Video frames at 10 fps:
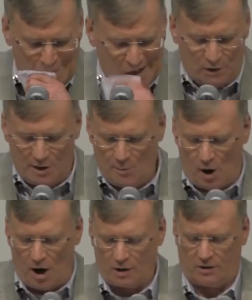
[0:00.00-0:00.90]
He
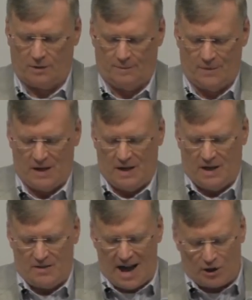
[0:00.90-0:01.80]
remarked
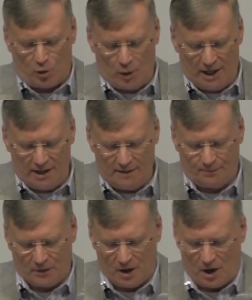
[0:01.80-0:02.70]
that
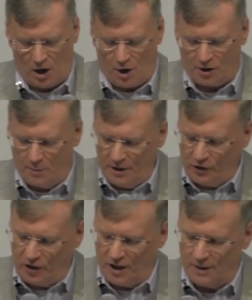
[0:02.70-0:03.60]
Queen
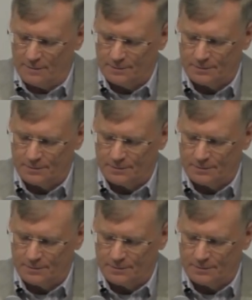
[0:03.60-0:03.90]
Artemisia